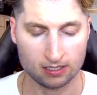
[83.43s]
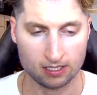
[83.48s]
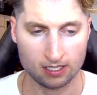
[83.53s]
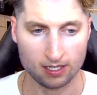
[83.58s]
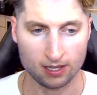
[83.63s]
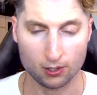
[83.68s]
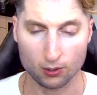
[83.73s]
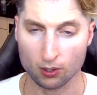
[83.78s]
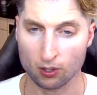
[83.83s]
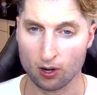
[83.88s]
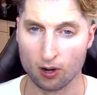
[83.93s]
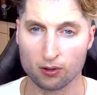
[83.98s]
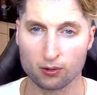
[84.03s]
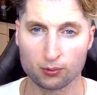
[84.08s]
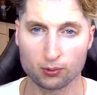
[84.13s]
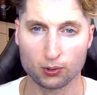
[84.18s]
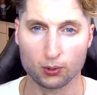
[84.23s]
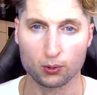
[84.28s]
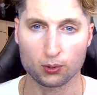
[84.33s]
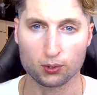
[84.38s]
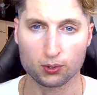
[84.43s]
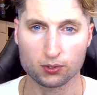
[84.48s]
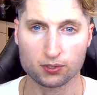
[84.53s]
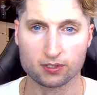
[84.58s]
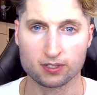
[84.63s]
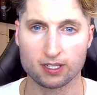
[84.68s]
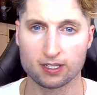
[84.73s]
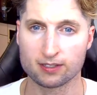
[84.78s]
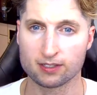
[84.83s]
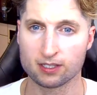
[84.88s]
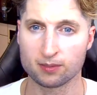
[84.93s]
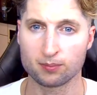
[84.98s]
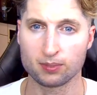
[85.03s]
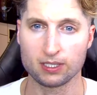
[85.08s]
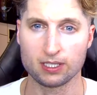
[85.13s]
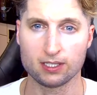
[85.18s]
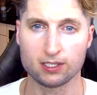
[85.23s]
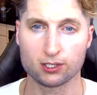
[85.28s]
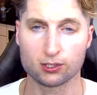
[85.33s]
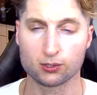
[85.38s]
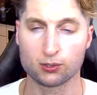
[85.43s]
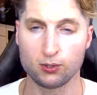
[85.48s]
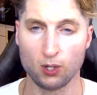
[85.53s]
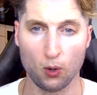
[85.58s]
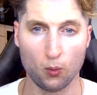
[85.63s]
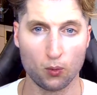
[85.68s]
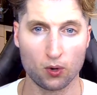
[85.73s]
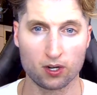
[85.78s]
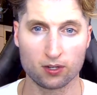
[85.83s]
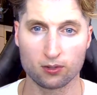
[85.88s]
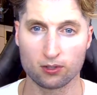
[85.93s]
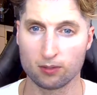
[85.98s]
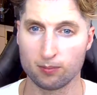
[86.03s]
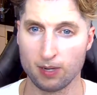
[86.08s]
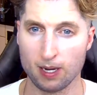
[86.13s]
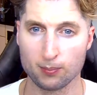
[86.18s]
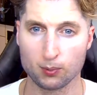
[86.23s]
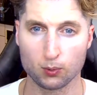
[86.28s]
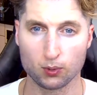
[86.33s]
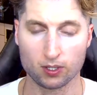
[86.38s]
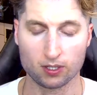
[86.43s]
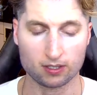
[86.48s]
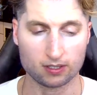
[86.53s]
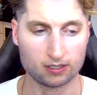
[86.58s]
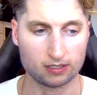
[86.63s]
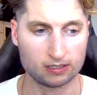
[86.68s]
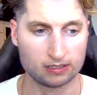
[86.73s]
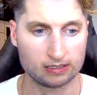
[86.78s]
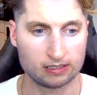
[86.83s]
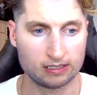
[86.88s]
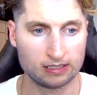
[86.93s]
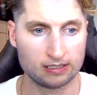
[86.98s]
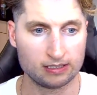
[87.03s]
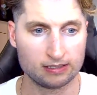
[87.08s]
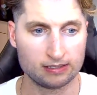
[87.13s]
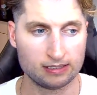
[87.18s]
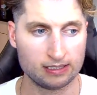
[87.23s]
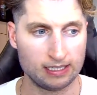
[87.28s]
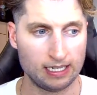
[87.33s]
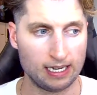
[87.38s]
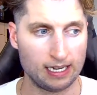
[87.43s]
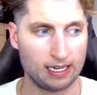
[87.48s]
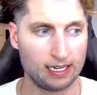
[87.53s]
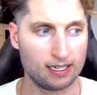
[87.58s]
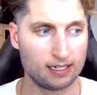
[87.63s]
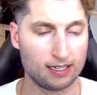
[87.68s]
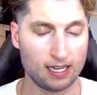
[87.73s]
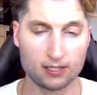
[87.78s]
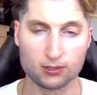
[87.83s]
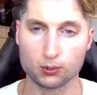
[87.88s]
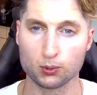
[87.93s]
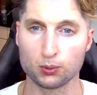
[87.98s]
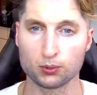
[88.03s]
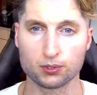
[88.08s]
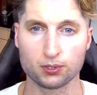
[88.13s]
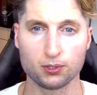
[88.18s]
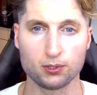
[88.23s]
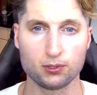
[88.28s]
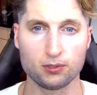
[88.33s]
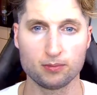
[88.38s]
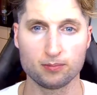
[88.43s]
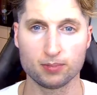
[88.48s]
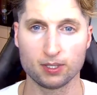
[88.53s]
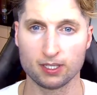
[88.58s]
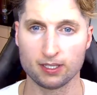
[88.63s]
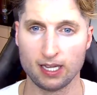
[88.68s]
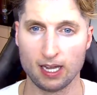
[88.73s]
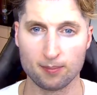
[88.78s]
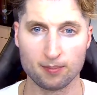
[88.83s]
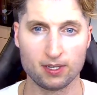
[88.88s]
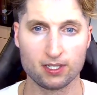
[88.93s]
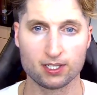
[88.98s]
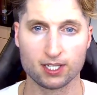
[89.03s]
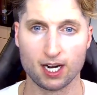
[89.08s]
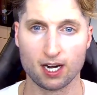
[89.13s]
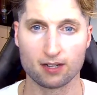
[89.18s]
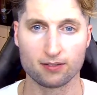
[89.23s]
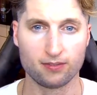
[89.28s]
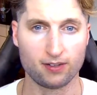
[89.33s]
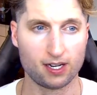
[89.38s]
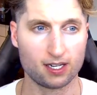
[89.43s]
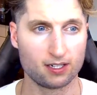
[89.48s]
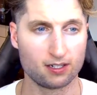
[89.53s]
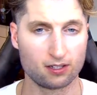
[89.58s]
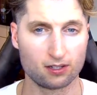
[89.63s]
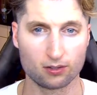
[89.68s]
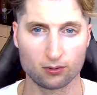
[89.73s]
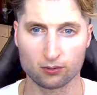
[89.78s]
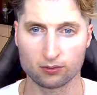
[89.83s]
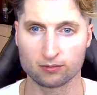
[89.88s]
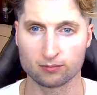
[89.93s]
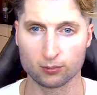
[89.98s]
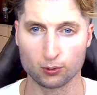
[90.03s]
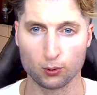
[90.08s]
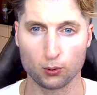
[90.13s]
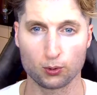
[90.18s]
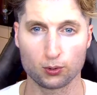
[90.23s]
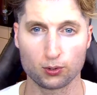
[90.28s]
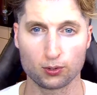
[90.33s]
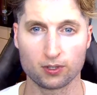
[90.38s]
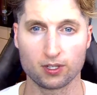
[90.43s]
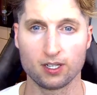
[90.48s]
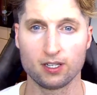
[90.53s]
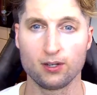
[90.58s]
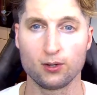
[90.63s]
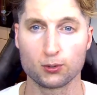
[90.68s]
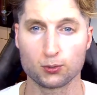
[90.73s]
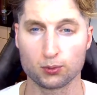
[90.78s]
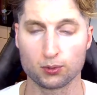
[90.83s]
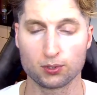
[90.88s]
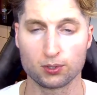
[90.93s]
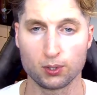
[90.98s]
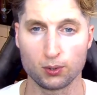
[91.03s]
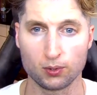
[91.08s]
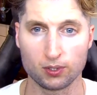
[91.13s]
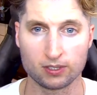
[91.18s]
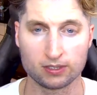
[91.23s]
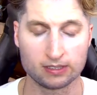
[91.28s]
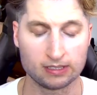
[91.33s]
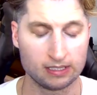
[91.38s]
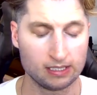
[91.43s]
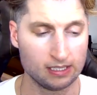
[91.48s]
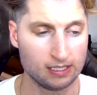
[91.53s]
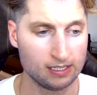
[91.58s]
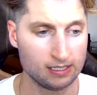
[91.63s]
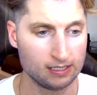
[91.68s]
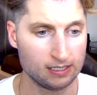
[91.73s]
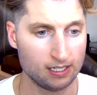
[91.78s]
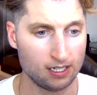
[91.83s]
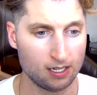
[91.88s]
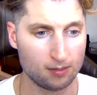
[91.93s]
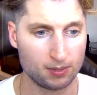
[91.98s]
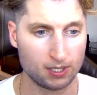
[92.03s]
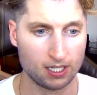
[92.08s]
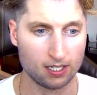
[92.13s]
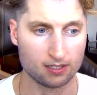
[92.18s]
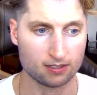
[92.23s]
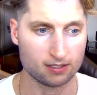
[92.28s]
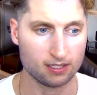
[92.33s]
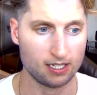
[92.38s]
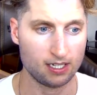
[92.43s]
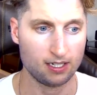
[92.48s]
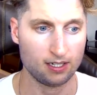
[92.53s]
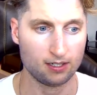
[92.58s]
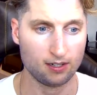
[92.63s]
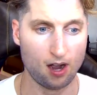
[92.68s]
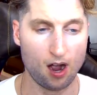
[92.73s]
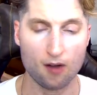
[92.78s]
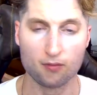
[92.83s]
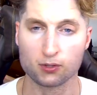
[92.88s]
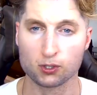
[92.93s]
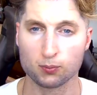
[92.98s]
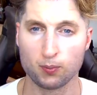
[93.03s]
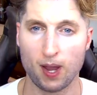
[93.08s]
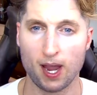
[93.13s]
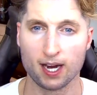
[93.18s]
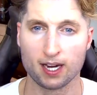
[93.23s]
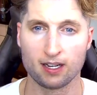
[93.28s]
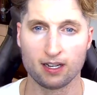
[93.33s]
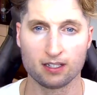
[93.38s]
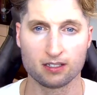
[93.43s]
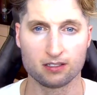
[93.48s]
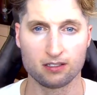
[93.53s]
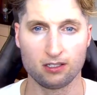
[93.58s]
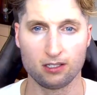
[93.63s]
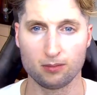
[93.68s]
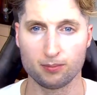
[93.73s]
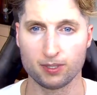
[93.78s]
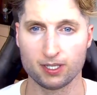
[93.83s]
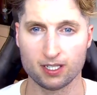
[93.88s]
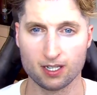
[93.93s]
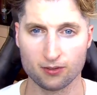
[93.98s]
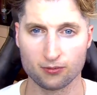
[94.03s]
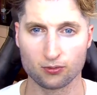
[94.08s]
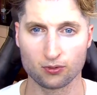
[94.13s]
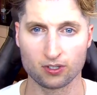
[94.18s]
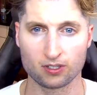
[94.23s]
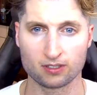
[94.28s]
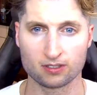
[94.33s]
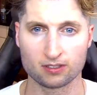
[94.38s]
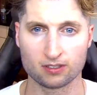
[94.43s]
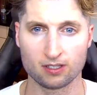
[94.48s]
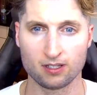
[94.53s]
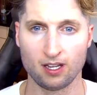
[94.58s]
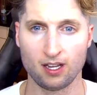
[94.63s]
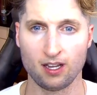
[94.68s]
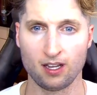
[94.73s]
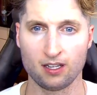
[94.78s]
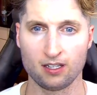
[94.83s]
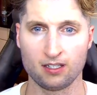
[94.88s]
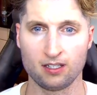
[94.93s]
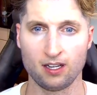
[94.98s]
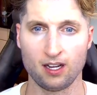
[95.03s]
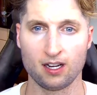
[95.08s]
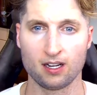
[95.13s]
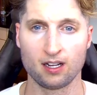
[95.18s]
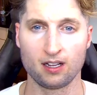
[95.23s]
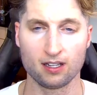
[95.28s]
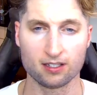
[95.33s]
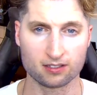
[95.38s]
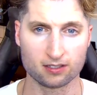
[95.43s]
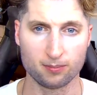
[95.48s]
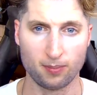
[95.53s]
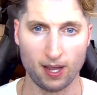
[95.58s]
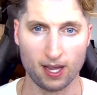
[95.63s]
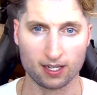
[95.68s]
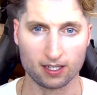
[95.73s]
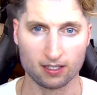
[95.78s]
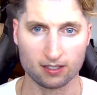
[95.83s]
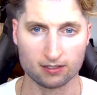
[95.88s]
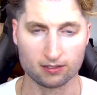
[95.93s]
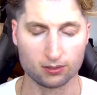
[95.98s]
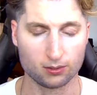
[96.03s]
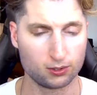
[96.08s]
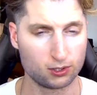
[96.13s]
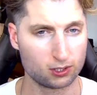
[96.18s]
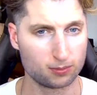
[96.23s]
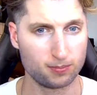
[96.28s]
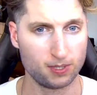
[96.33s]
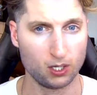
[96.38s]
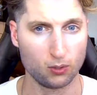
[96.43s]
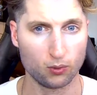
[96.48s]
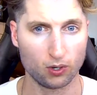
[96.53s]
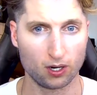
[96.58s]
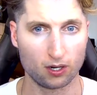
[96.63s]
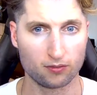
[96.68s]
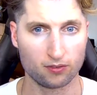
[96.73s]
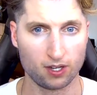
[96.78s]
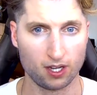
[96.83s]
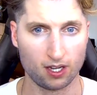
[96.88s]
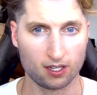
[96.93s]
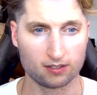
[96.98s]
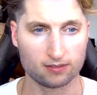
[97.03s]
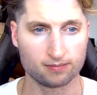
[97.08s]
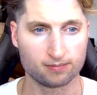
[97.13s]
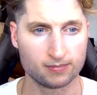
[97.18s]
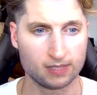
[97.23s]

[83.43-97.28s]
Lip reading: there are other recruiters that simply just don't want to do the paperwork, and that's cool too, but that means you got to find another recruiter that knows what they're doing because a officer packet is a little bit different than an enlisted packet, so just be aware of that.